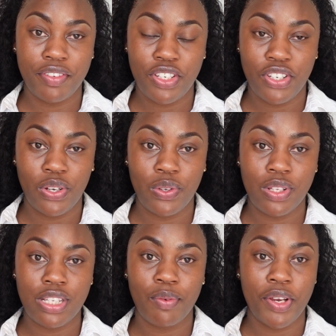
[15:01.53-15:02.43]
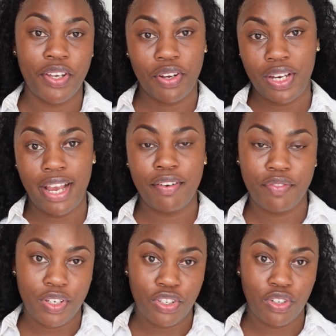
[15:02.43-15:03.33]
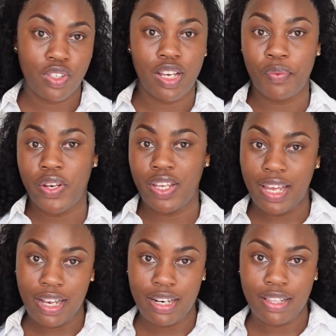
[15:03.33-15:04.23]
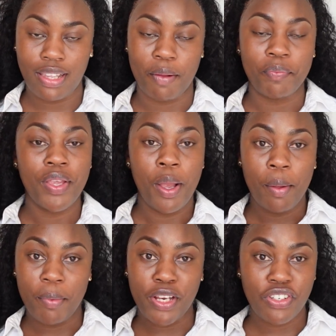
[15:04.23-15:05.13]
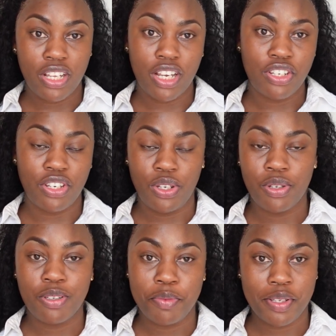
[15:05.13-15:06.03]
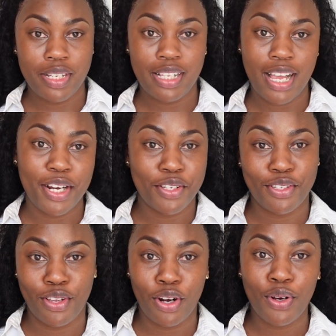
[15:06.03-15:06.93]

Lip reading: videos. When you create videos and when you edit them, make sure that you use music that is not